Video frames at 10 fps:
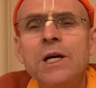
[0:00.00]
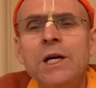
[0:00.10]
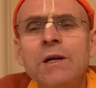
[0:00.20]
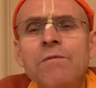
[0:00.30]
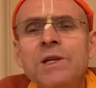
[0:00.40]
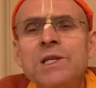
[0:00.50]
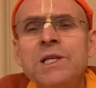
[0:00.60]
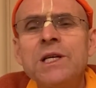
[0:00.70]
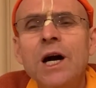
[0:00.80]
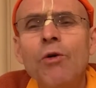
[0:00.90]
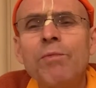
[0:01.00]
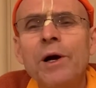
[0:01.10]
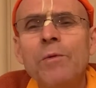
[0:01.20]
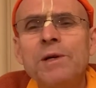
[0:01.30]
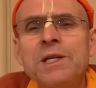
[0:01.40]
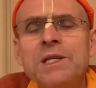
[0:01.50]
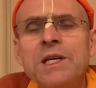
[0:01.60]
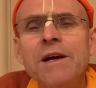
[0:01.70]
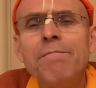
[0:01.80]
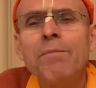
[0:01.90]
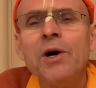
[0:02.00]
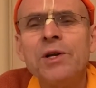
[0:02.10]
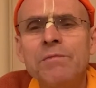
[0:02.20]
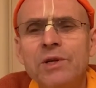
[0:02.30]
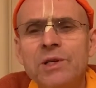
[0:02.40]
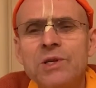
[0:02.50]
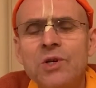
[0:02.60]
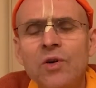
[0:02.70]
And we see how Prabhupada is the embodiment